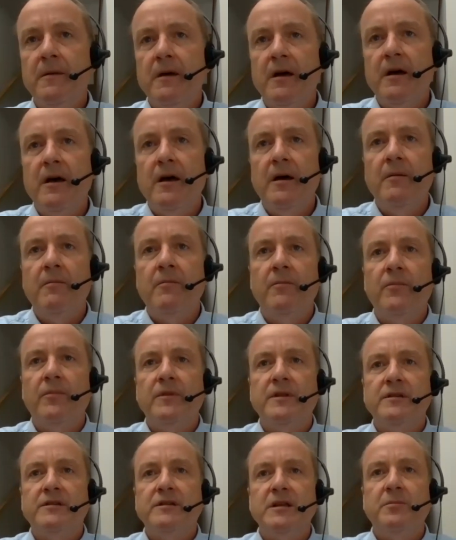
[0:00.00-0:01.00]

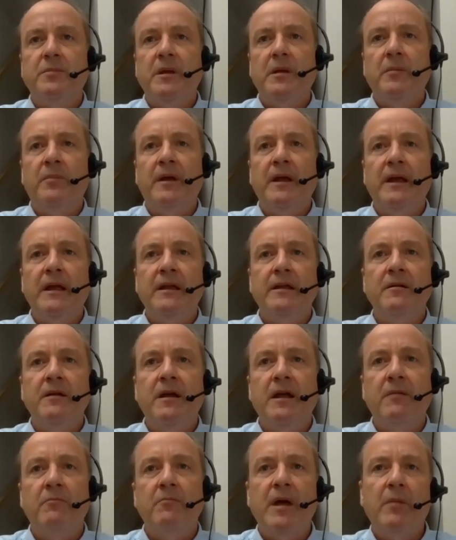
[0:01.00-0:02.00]
the DPP
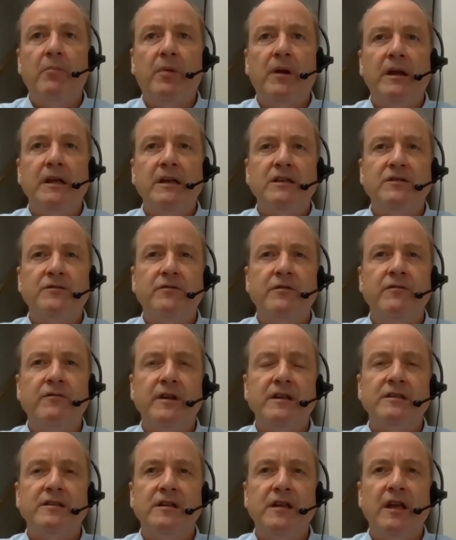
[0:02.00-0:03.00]
and Met Police for
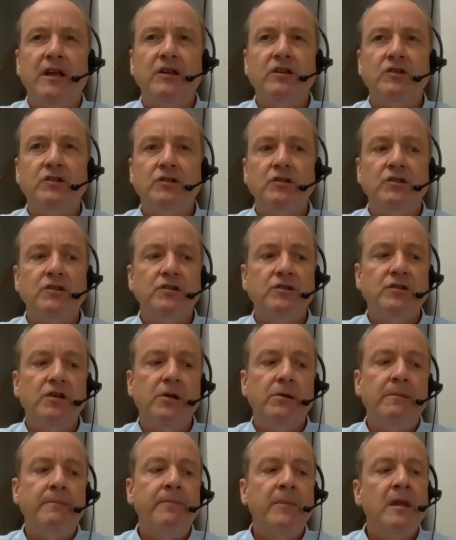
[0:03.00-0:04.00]
investigation.
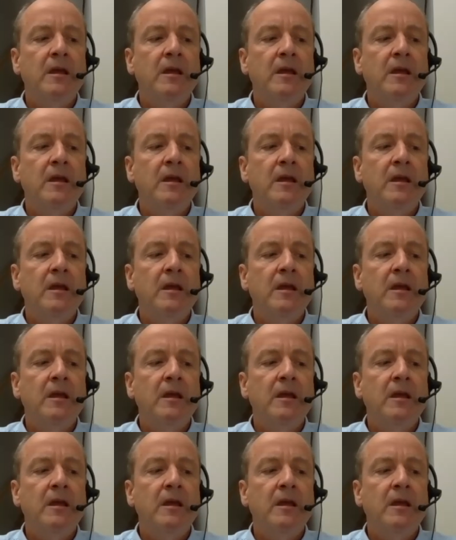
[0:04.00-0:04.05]
So